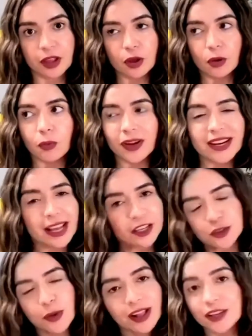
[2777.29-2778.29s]
when in
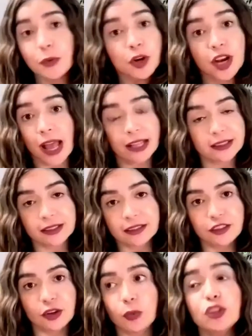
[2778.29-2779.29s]
actuality we're not you
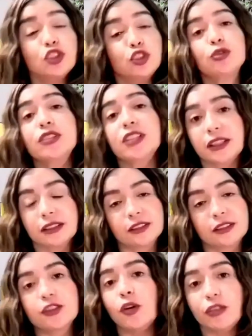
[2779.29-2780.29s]
know we're choosing to
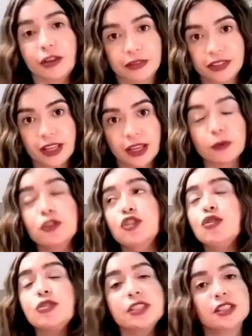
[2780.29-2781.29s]
go there every day we're
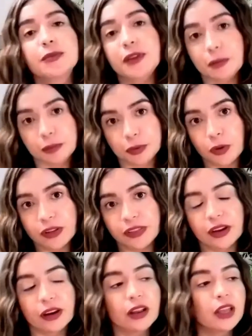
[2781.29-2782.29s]
choosing to be employed
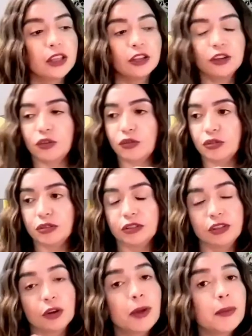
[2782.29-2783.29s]
there you know
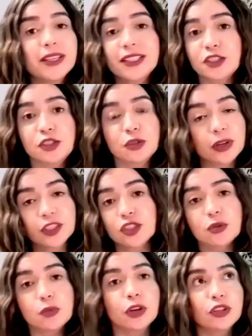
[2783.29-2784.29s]
there might be a
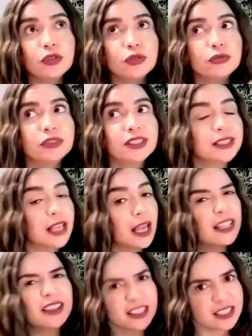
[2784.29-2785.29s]
situation where you
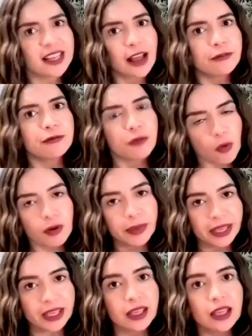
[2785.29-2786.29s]
decide this is not for
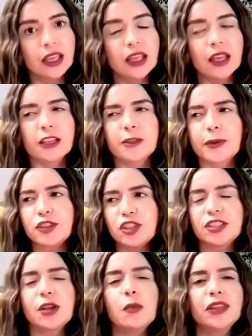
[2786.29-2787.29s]
me especially
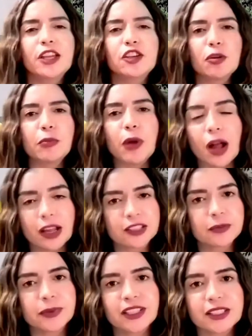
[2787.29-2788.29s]
someone like your boss
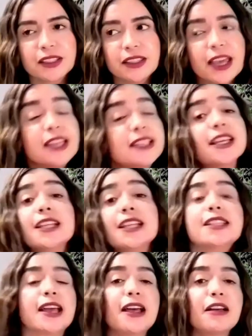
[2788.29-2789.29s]
because they tend to
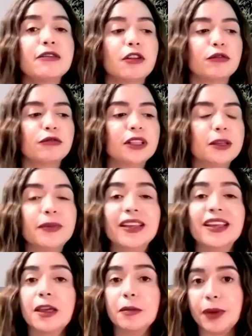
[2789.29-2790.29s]
have a really big
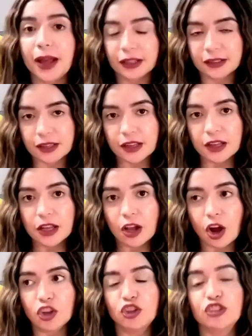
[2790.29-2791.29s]
impact
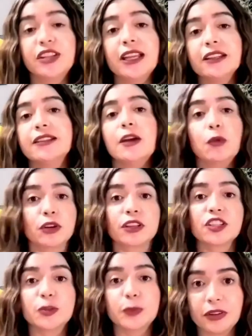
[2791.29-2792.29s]
on your day to day work
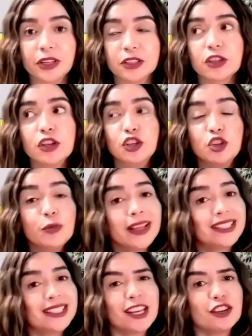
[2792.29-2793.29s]
experience. You might
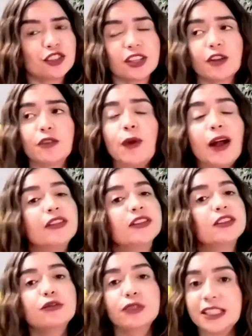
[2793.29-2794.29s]
say to yourself, wow, this
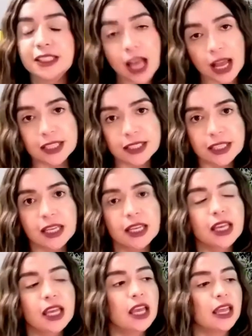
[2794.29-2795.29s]
is really
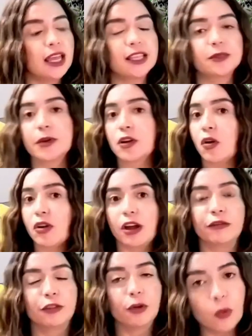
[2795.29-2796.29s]
toxic. It's been going on
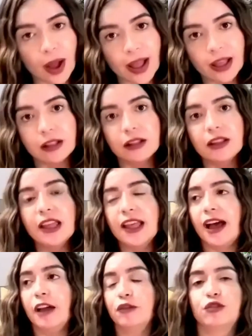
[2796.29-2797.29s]
for a while.
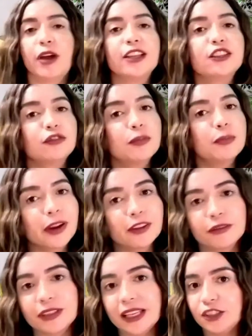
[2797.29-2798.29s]
I've tried to repair the
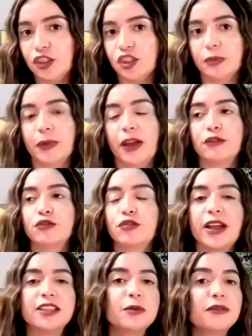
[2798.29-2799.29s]
relationship. I've
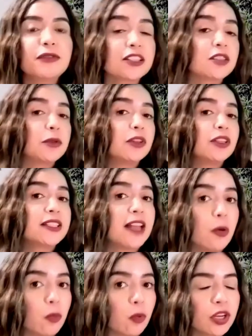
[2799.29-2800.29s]
tried to be flexible. It's
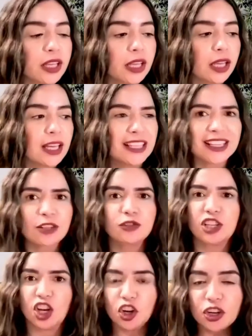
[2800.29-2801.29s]
not working. It's
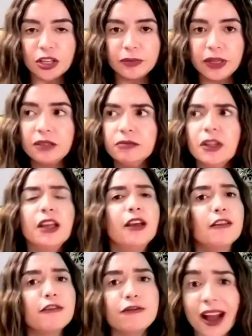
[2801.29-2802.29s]
actually hurting me.
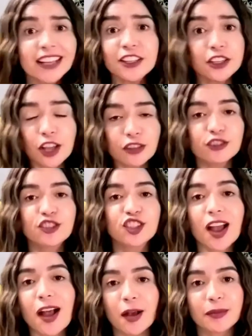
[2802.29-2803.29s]
Find another
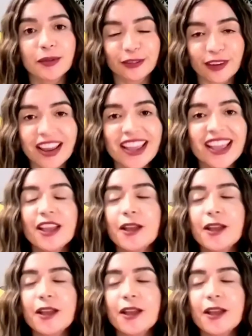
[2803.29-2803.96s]
job, right?